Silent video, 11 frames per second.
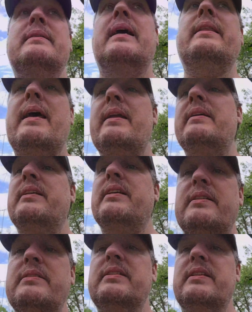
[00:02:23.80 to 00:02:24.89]
Now, that is a
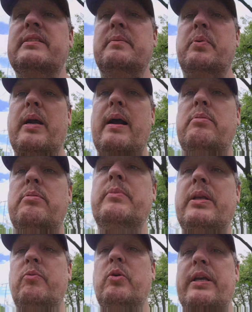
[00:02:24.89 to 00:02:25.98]
consistent problem
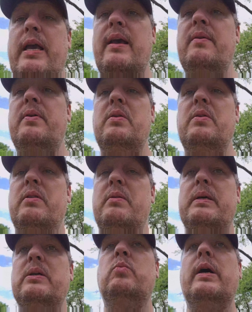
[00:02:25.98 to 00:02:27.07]
that we have here in the
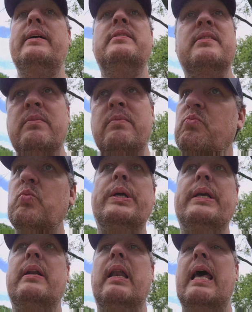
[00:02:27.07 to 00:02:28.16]
Midwest. We
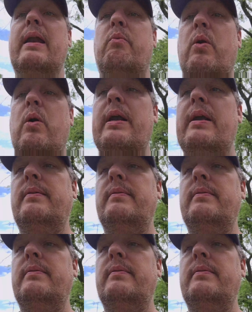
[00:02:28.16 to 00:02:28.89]
get a lot of rain.